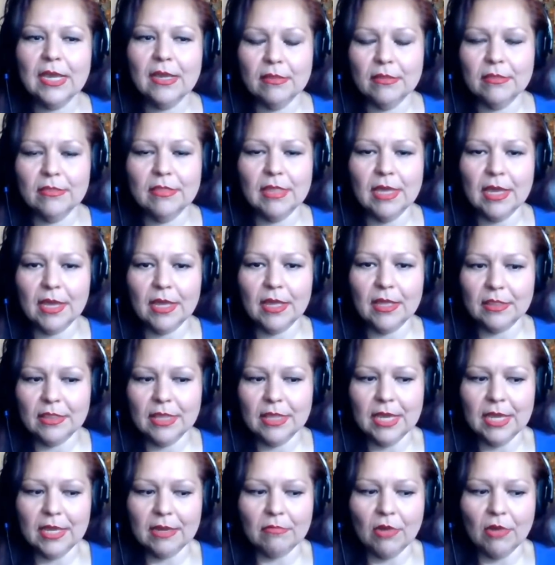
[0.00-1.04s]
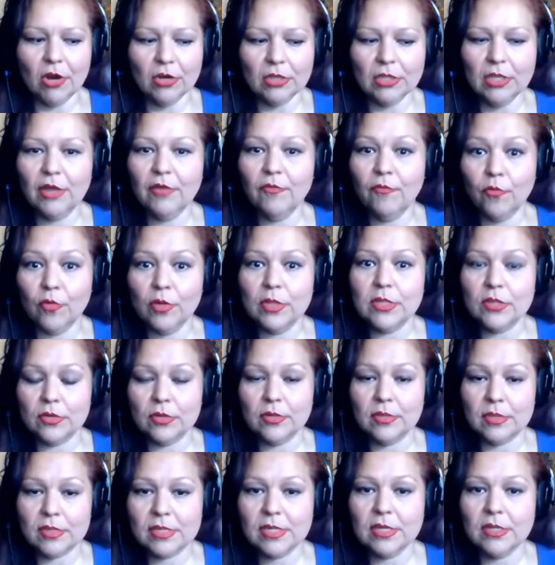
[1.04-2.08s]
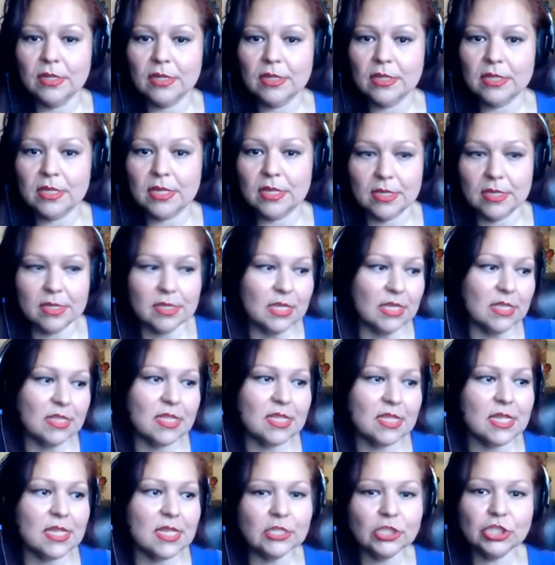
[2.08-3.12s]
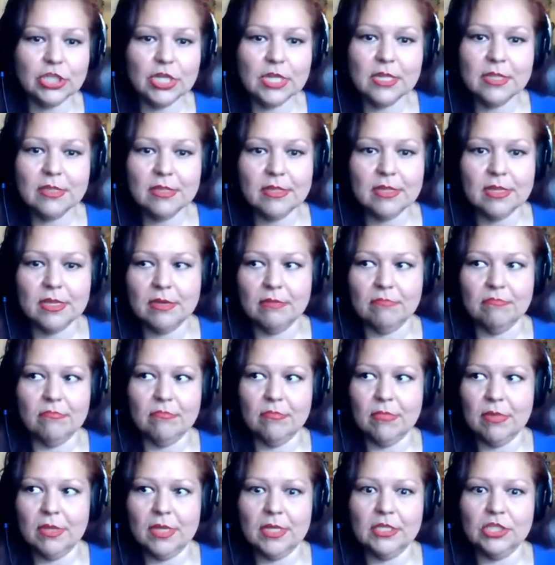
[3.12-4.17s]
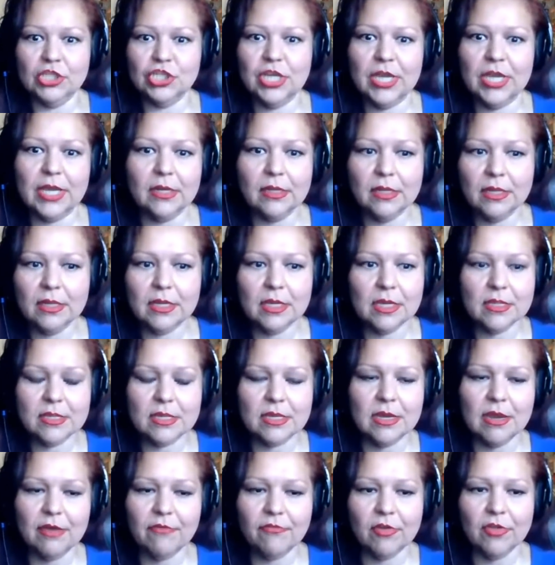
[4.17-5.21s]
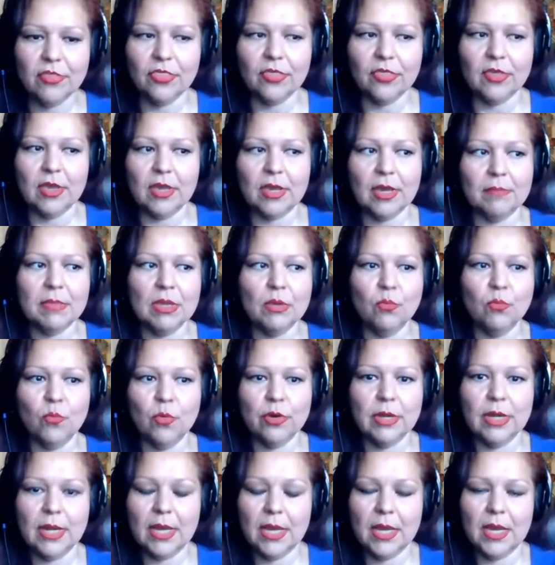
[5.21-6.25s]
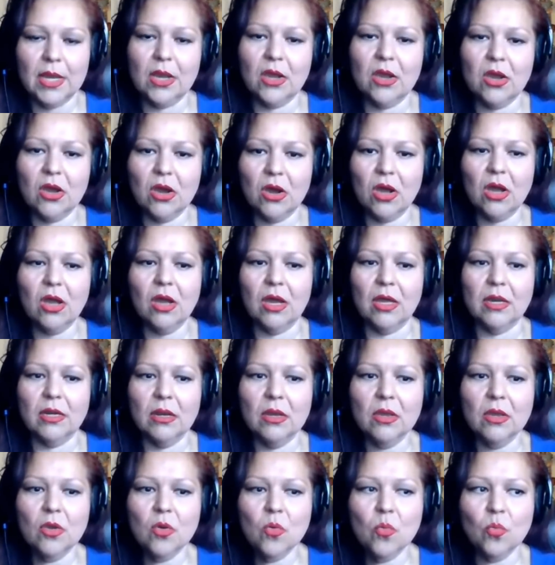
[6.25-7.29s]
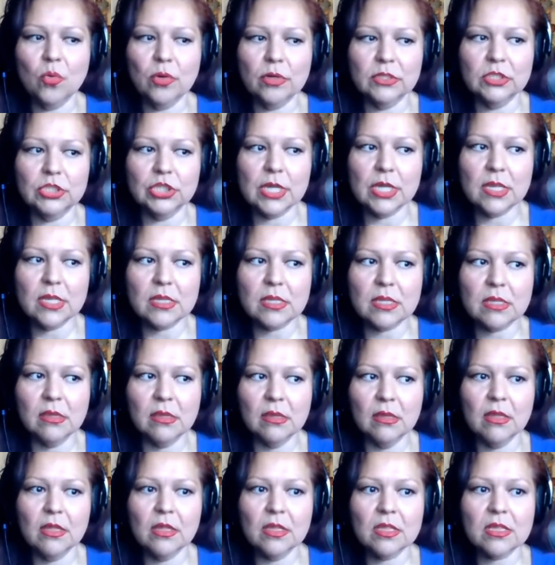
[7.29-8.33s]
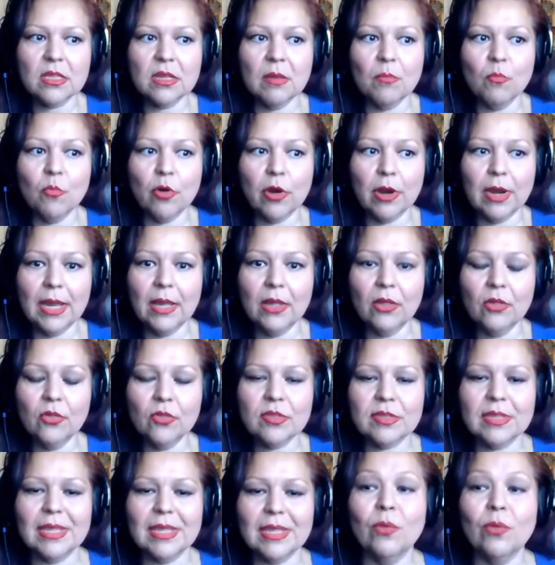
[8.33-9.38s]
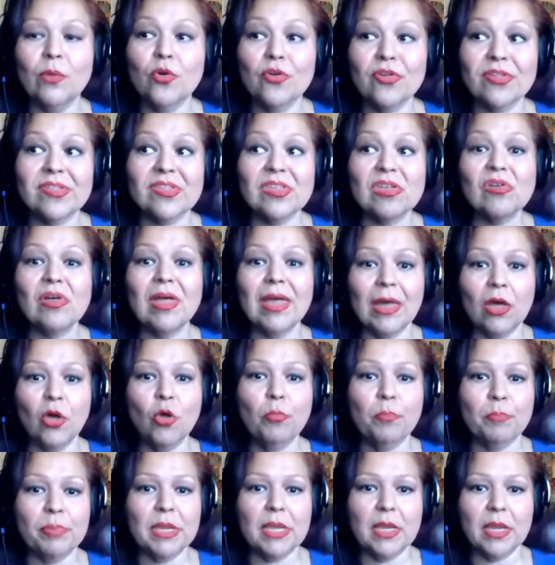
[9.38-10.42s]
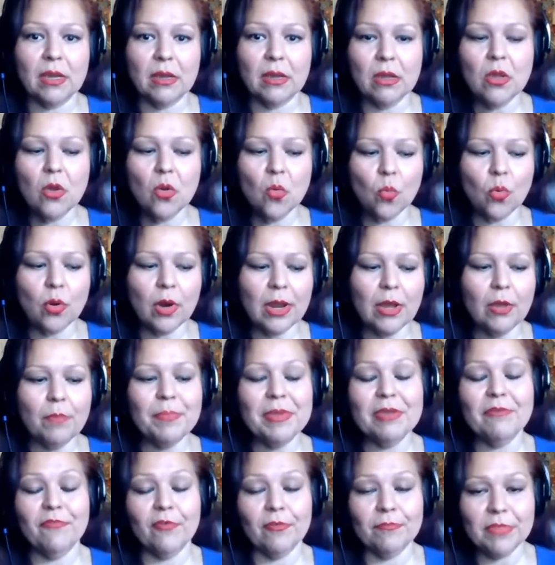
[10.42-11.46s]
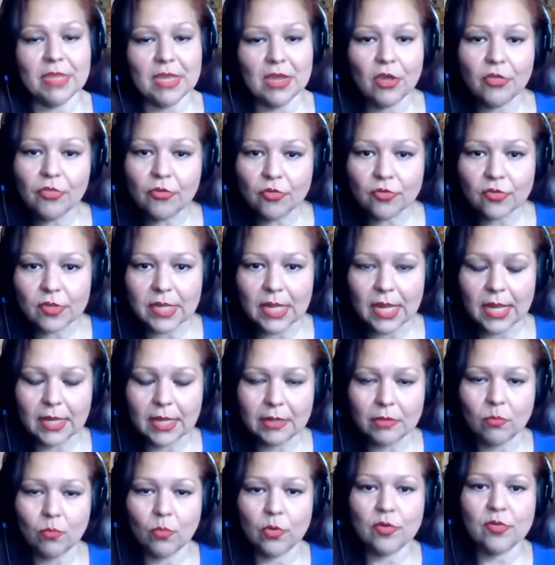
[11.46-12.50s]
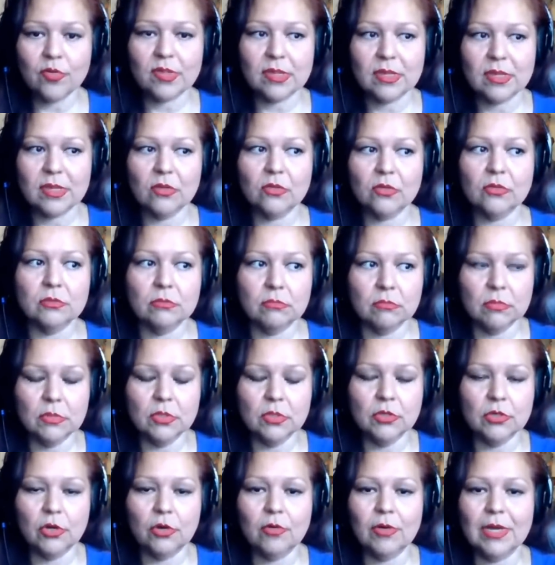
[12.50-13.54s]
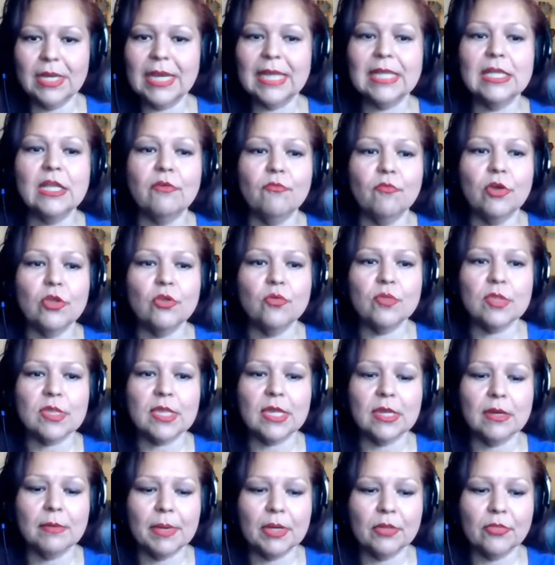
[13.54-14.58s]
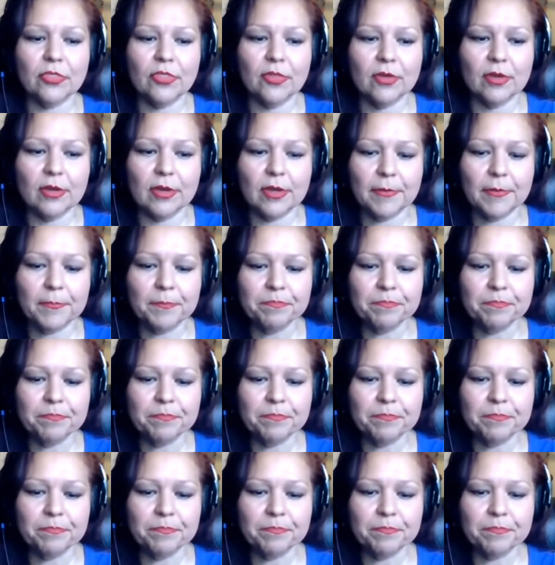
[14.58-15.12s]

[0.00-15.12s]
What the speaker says: that our loved ones still exist in sessions and in channelings and everything. I mean, we're not gone. We're just somewhere else and we're still helping. We're helping from the other side. We're still, you know, and I love what you said about the